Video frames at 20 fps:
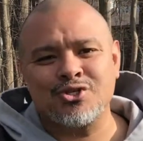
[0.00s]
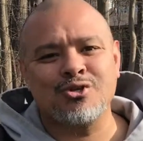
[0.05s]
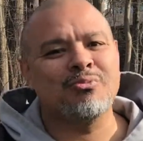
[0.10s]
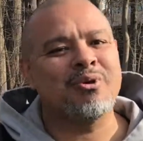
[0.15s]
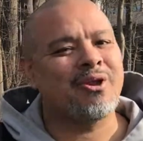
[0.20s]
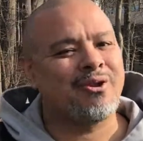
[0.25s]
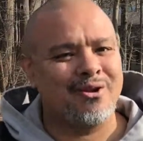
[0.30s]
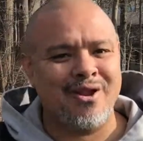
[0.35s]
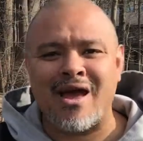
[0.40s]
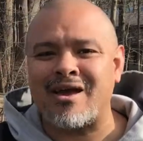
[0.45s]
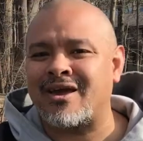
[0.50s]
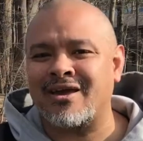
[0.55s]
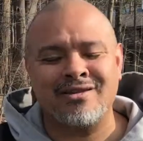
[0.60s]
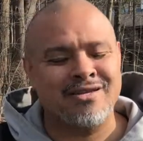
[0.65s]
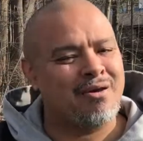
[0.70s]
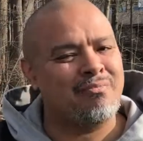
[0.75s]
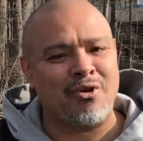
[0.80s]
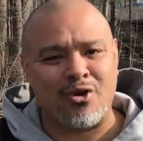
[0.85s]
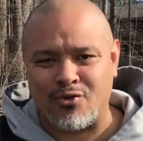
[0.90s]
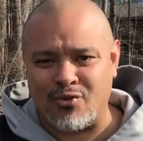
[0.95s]
It was just about an
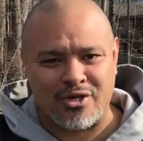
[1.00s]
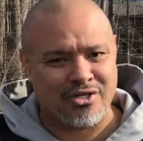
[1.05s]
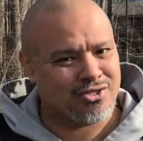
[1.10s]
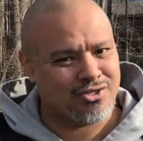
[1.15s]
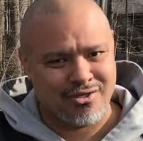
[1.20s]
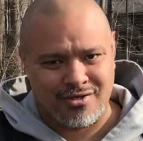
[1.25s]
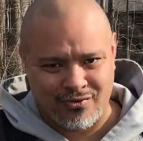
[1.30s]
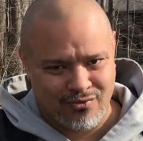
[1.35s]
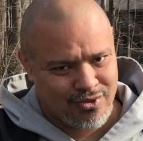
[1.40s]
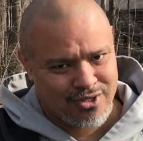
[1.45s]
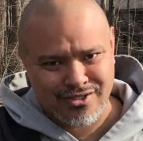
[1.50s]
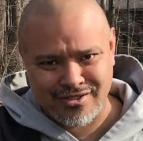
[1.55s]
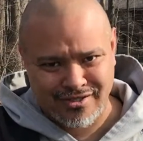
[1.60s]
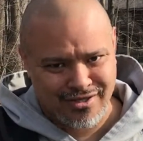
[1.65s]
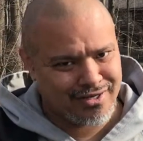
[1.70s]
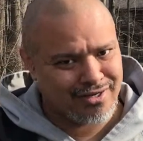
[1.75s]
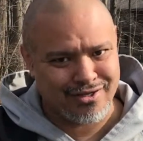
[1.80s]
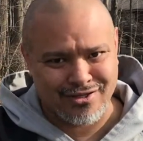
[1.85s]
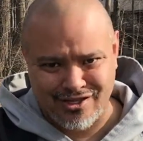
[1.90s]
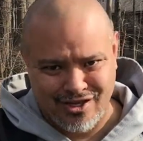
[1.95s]
academic question. It
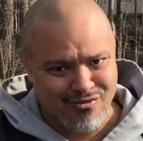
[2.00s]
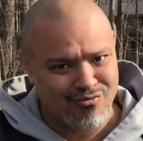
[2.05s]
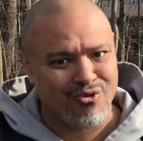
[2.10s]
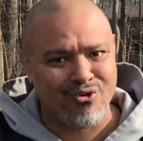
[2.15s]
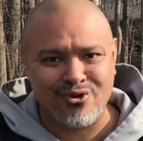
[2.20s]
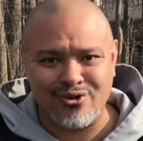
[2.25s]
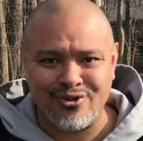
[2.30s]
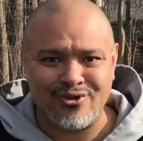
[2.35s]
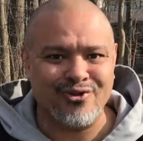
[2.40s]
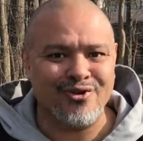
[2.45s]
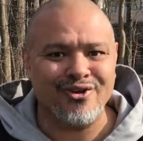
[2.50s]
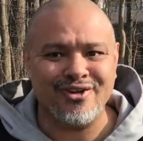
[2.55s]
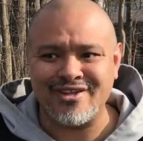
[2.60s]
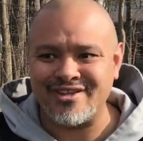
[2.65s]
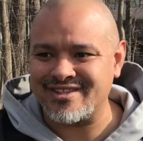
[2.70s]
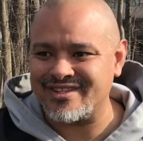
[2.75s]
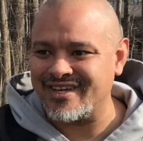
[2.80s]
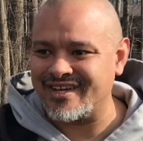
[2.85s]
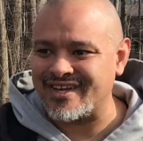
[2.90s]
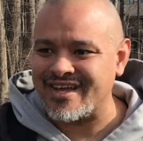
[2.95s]
wasn't anything moral
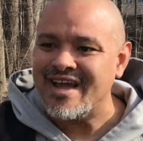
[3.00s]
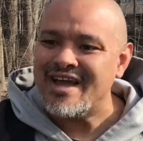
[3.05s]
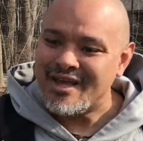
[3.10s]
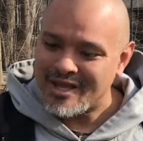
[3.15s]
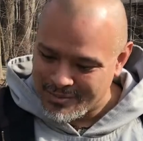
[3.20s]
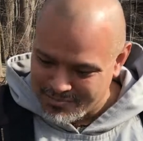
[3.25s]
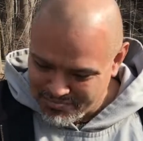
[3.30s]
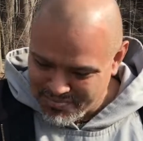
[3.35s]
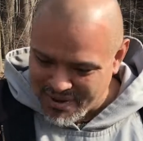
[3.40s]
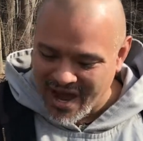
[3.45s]
or anything.